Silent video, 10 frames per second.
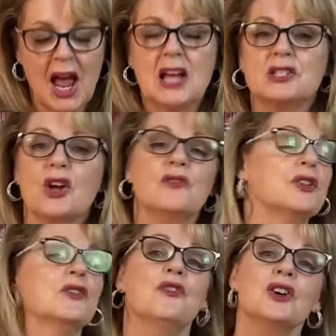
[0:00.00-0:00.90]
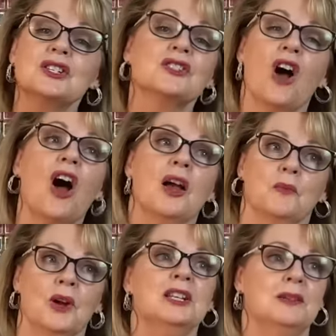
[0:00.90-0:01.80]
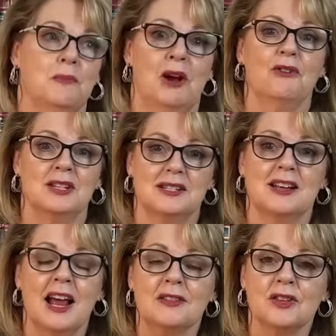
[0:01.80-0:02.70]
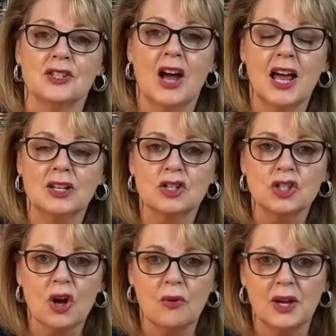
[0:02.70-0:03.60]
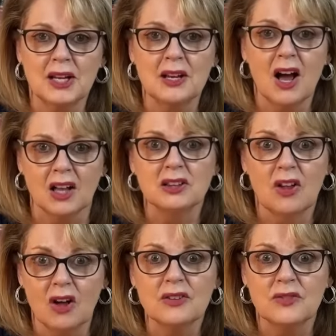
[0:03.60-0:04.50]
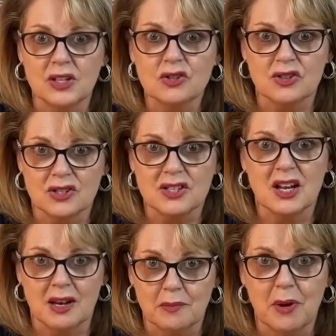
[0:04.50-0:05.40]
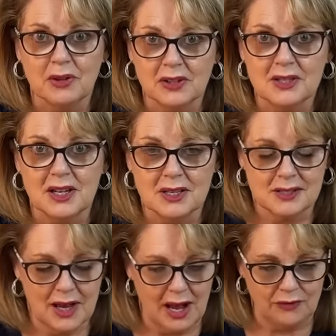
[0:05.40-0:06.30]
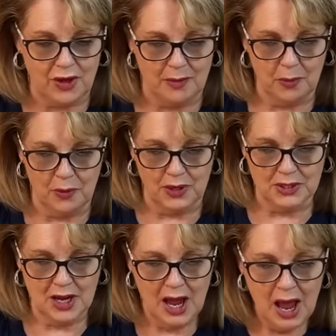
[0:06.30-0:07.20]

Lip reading: And so for the first time, Wendy Berry saying that Diana's showing a lot of interest in politics at that point